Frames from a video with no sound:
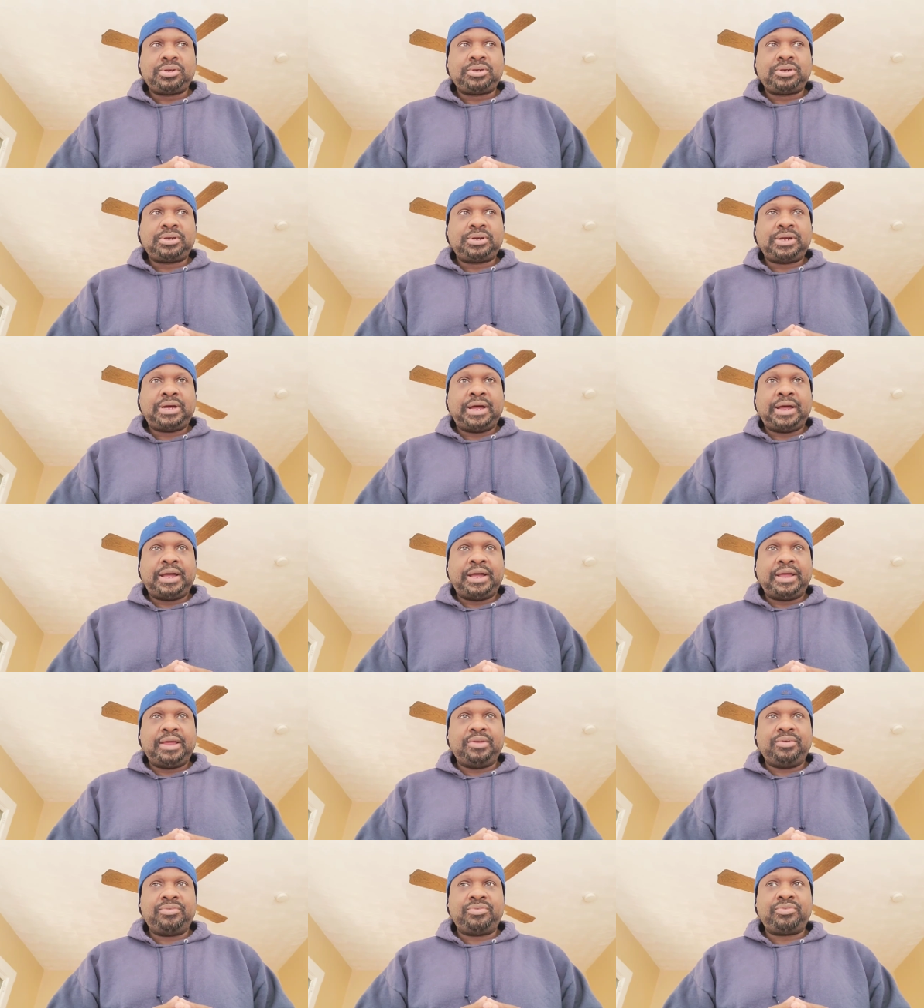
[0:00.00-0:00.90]

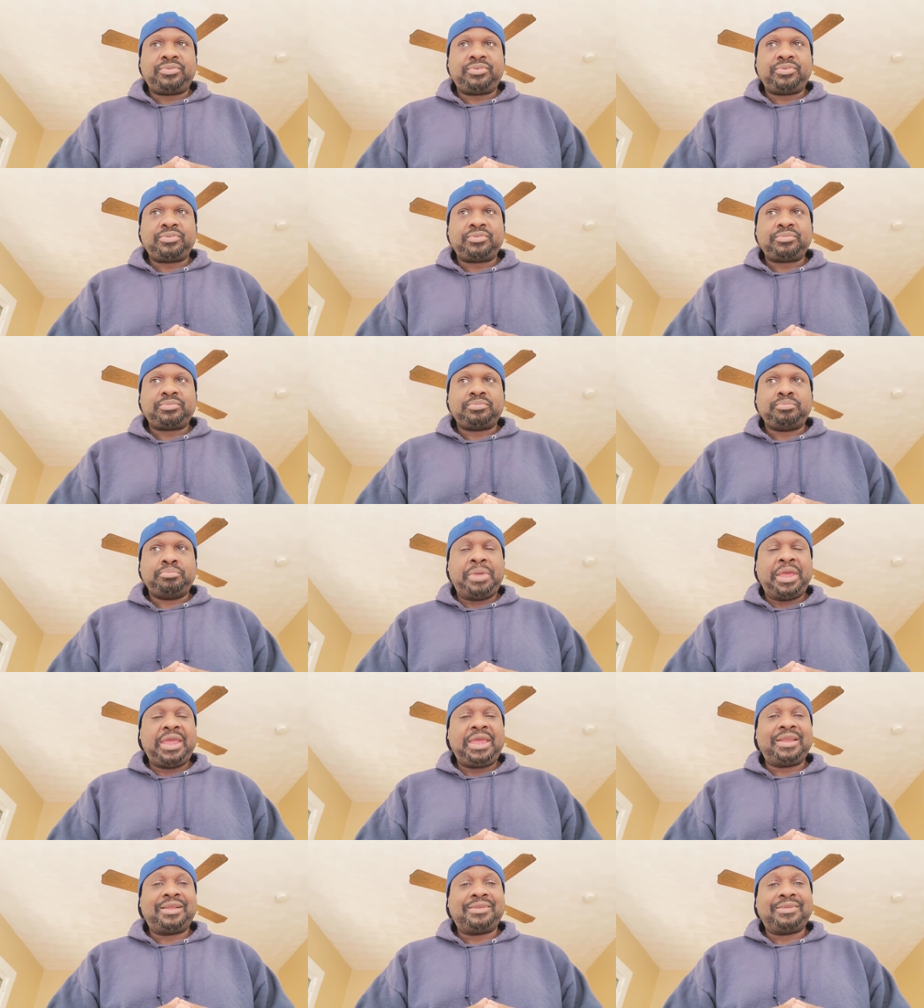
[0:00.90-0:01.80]
I've
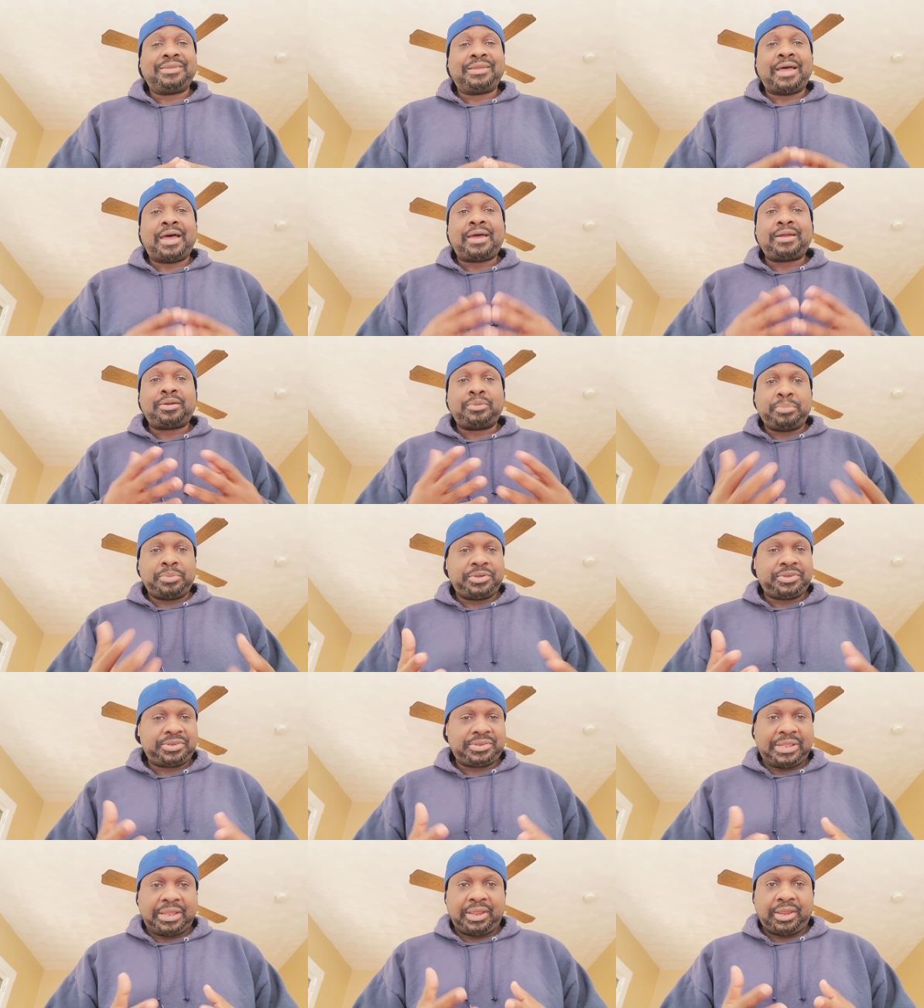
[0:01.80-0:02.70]
made a lot of
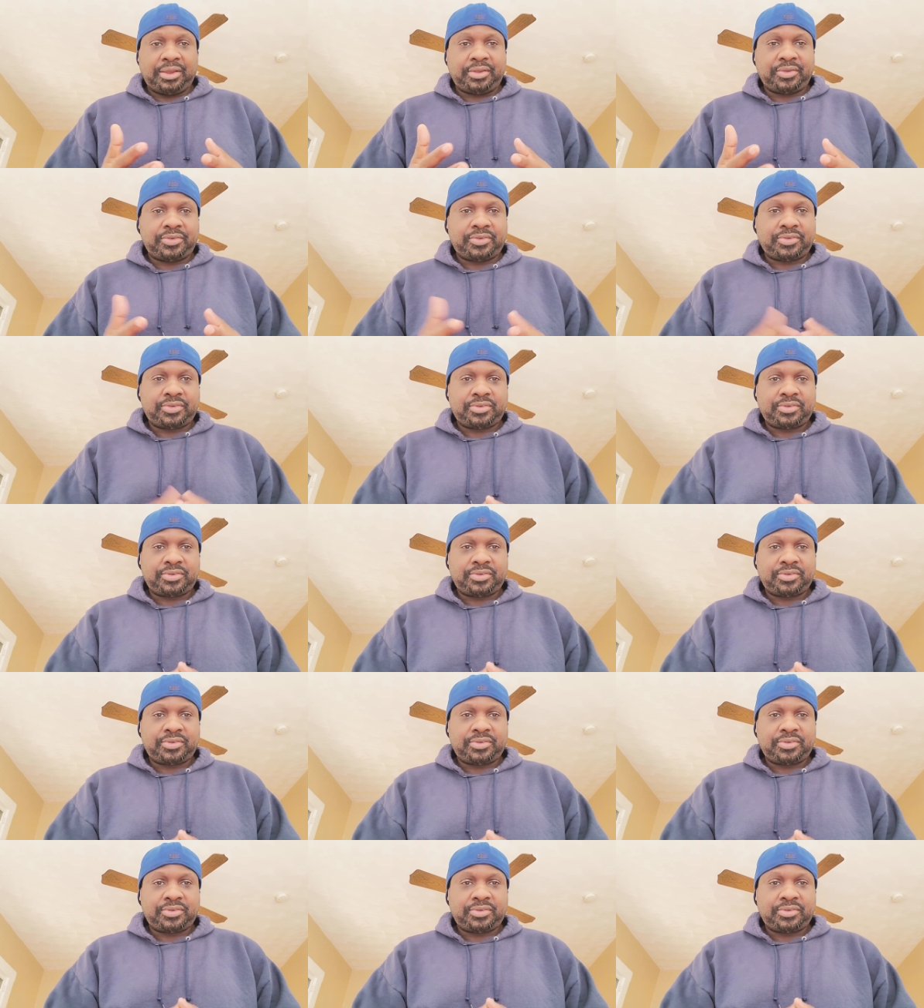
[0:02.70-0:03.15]
mistakes.